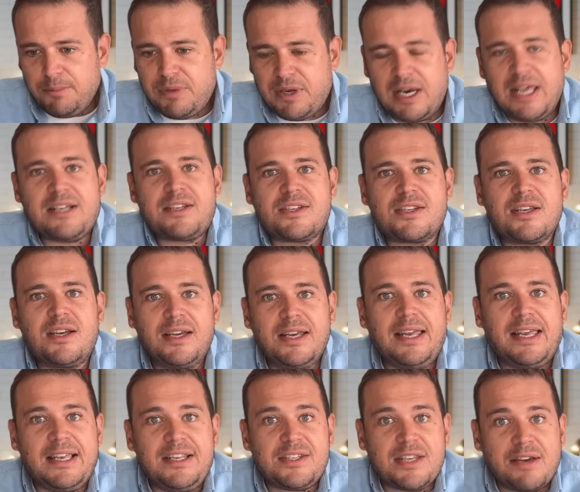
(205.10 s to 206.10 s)
But let's
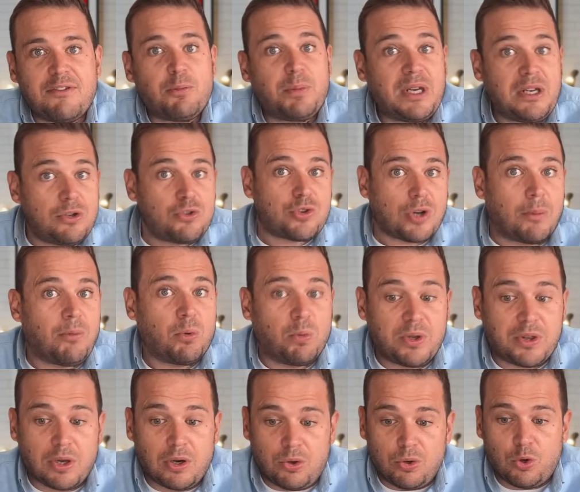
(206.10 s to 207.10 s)
say he's never been in trouble
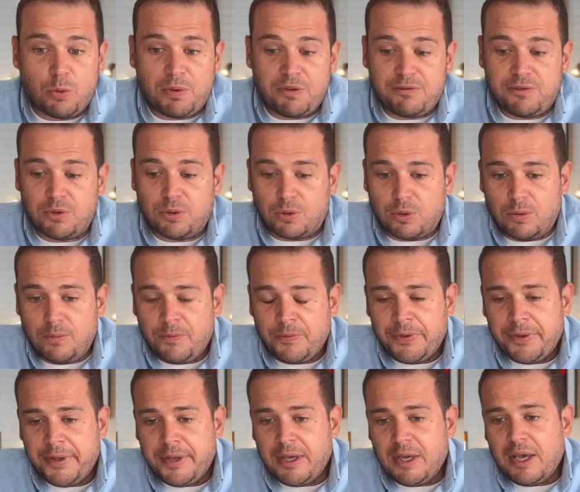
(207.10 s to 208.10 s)
with the law before.
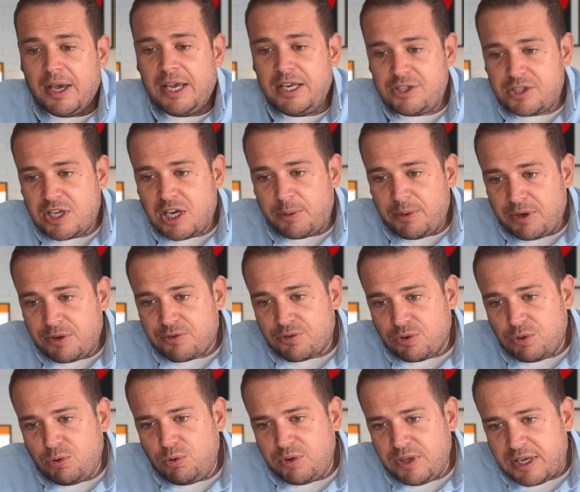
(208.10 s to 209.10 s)
He's going
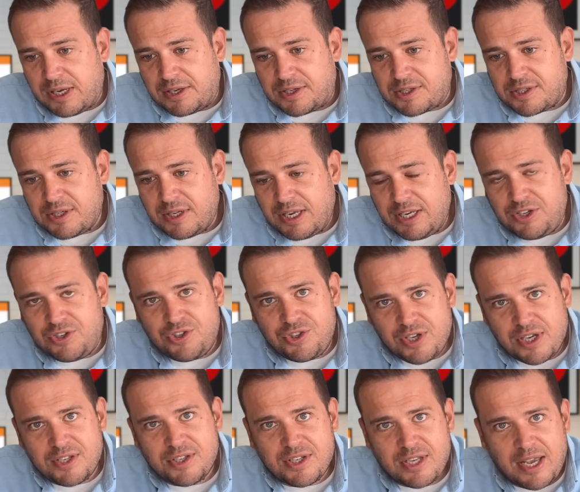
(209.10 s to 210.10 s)
through all this. He's
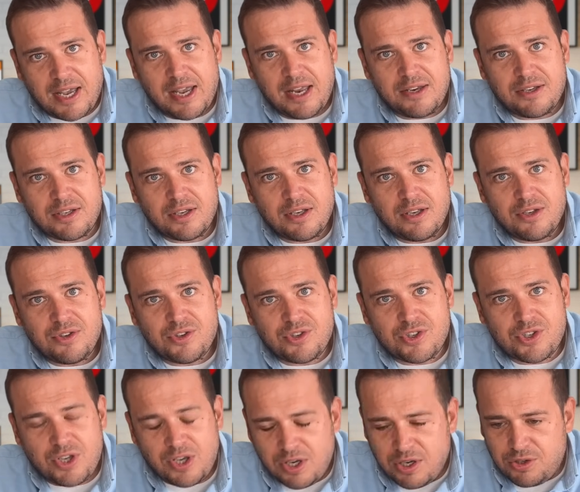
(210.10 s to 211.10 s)
just had
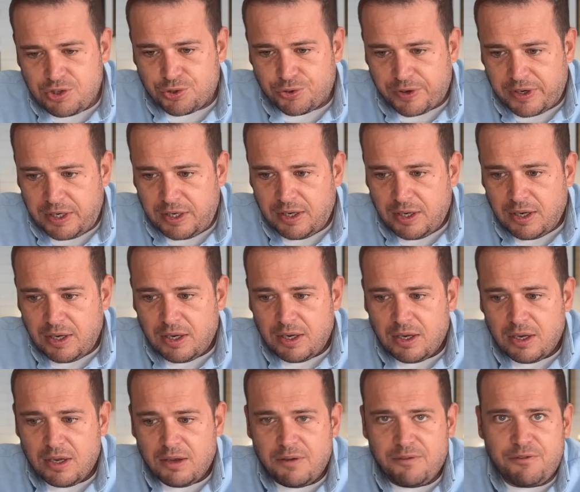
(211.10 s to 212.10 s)
surgery
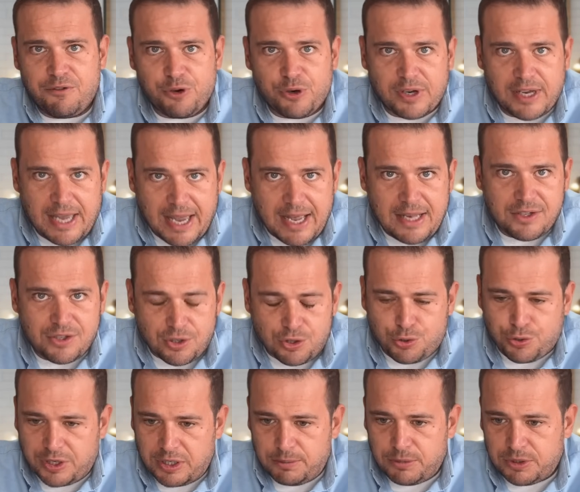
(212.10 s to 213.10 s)
for cancer
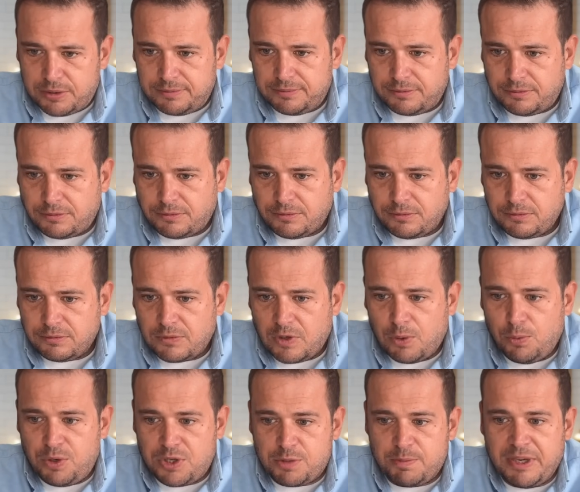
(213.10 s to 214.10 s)
treatment,
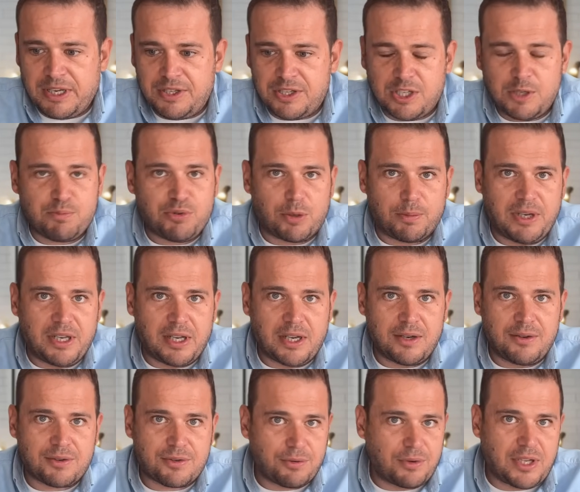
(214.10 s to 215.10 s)
which means he's probably
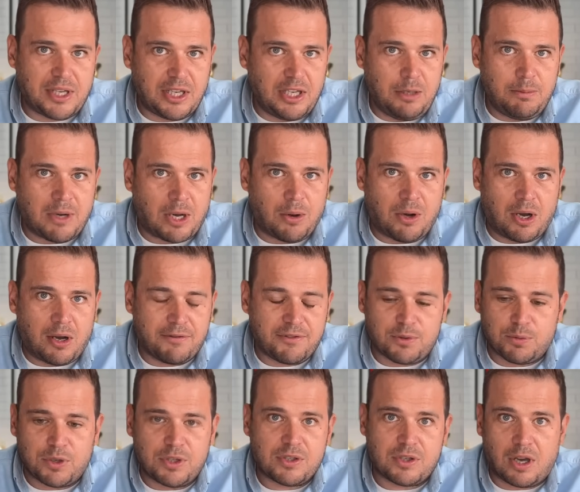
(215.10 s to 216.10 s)
going through chemo
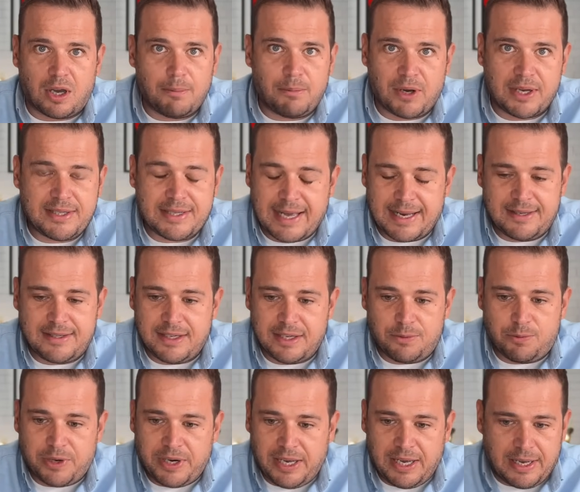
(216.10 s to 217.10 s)
afterwards, like my dad
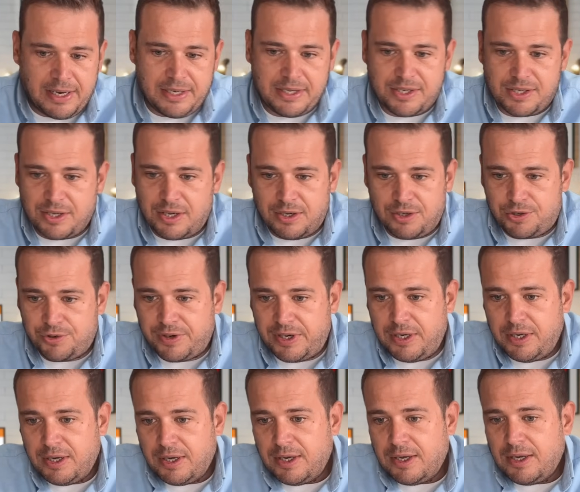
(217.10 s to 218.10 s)
did when he had his
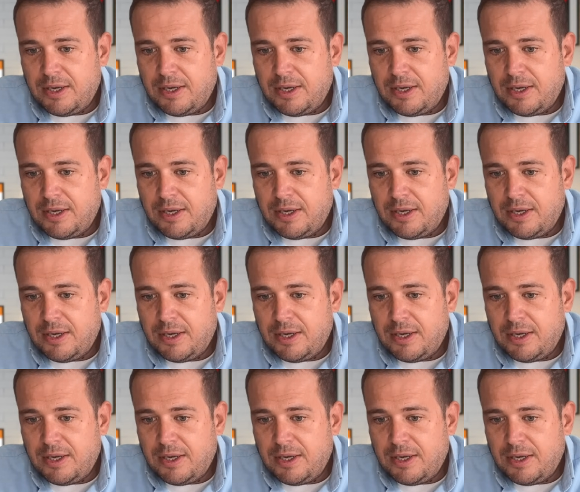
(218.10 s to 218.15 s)
surgery.